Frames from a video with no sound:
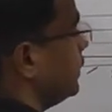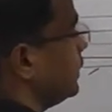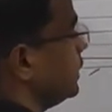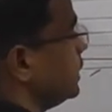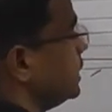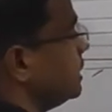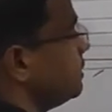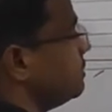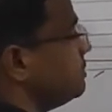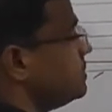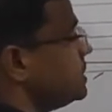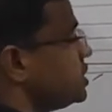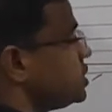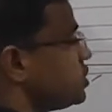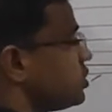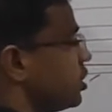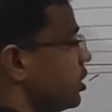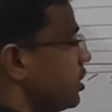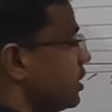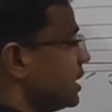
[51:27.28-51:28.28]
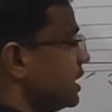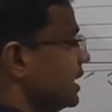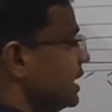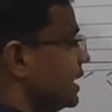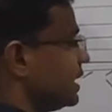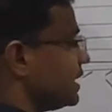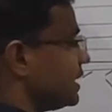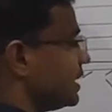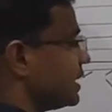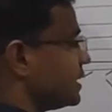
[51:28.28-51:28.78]
they will be strongly
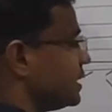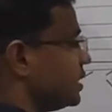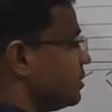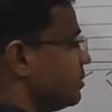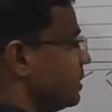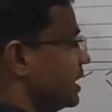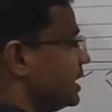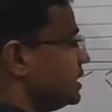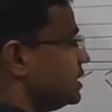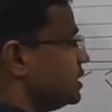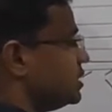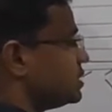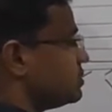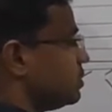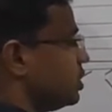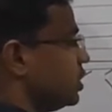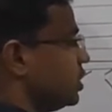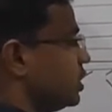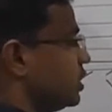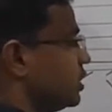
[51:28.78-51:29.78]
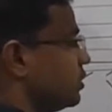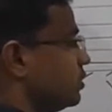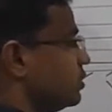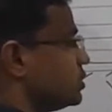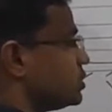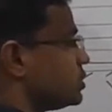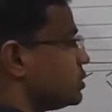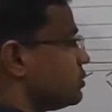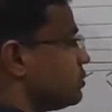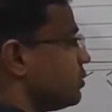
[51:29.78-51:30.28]
attracted by these
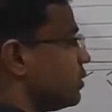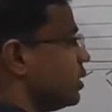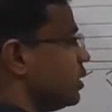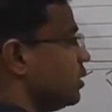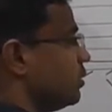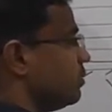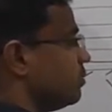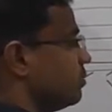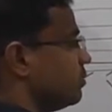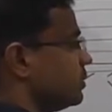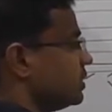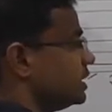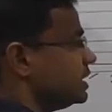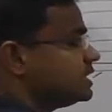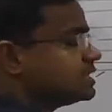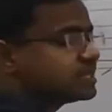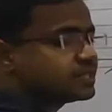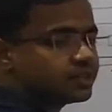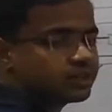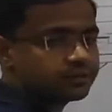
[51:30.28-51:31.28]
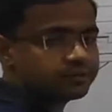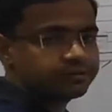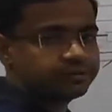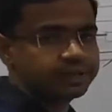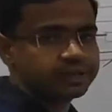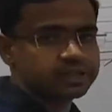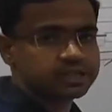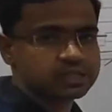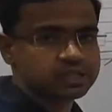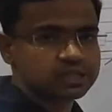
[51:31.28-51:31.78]
molecules from the
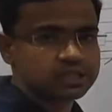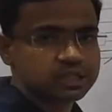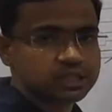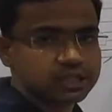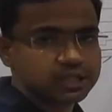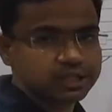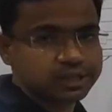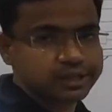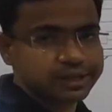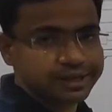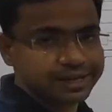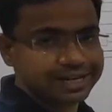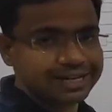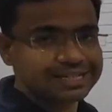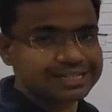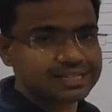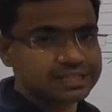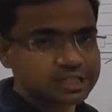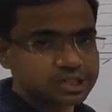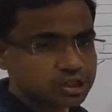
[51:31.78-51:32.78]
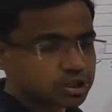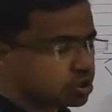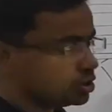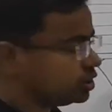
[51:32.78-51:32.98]
surface, is it?